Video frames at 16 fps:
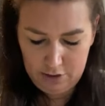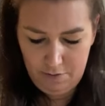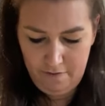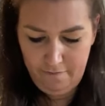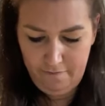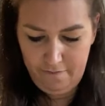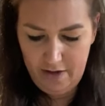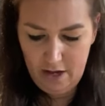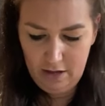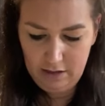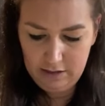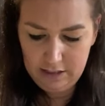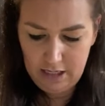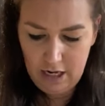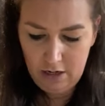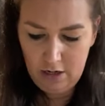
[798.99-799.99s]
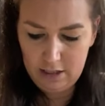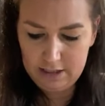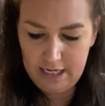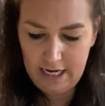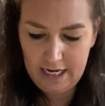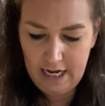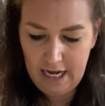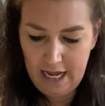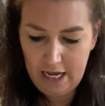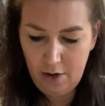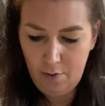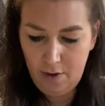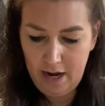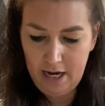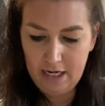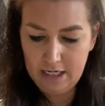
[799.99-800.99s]
So it feels and looks like a
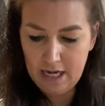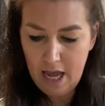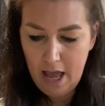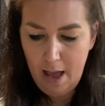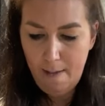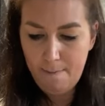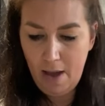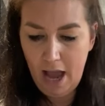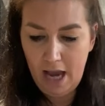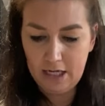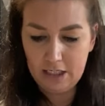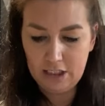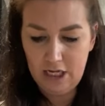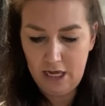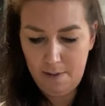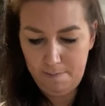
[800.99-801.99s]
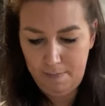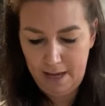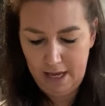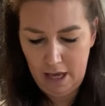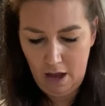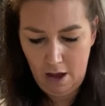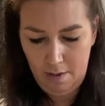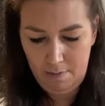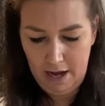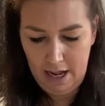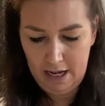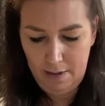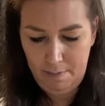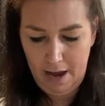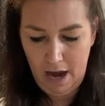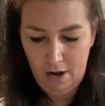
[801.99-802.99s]
liquid, but actually you can pick it up
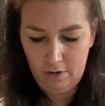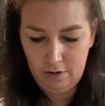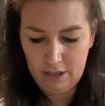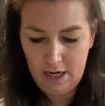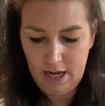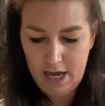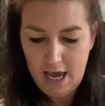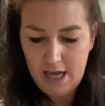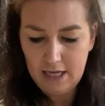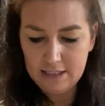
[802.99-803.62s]
like a powder.